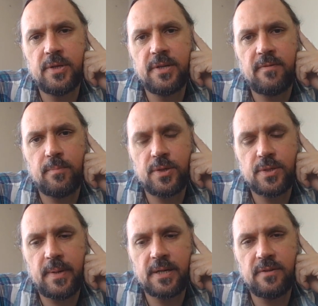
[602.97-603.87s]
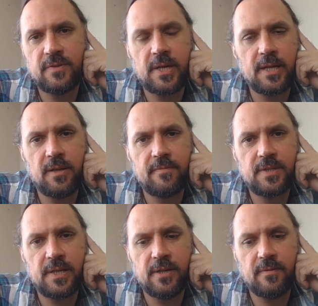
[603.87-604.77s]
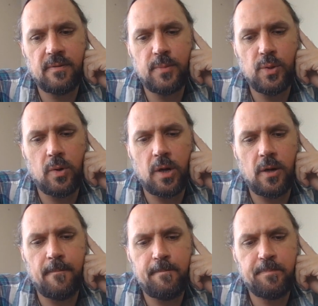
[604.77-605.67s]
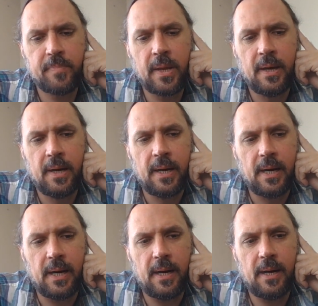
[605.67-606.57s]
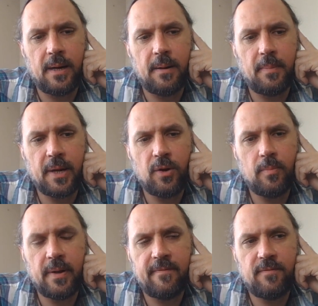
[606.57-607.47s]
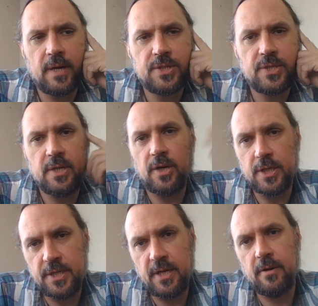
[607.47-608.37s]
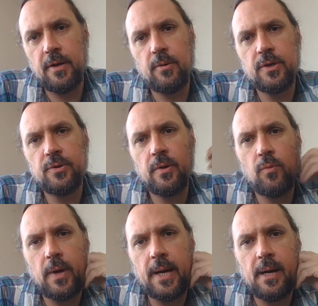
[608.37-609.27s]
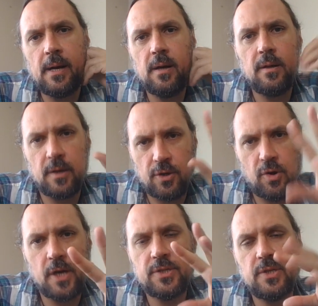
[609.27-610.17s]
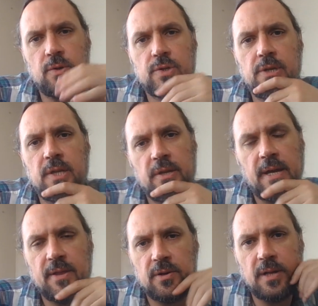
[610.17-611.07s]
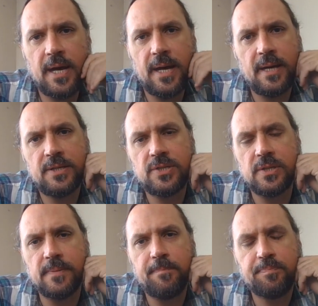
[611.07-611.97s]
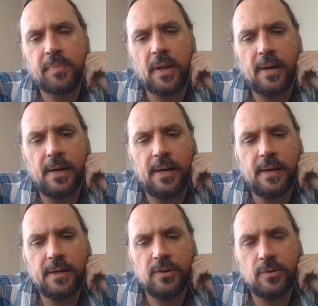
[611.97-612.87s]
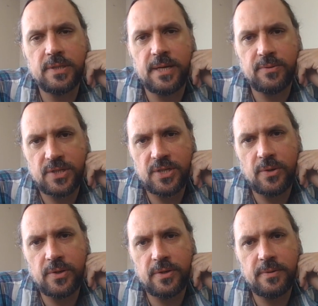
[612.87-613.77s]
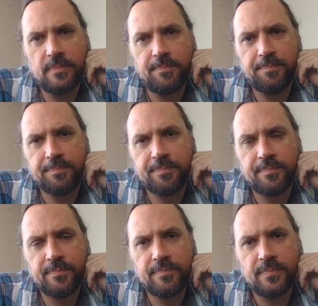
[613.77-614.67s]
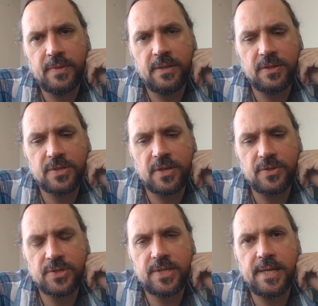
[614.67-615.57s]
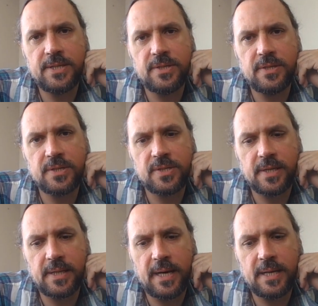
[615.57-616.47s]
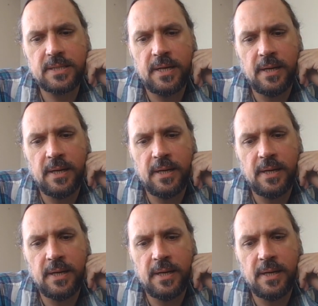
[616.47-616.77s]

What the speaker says: your different perspectives, and I love to hear from you all. I hope my friends in Ontario are doing well, across the ocean in the Netherlands, and down southern in the southern states and things like that,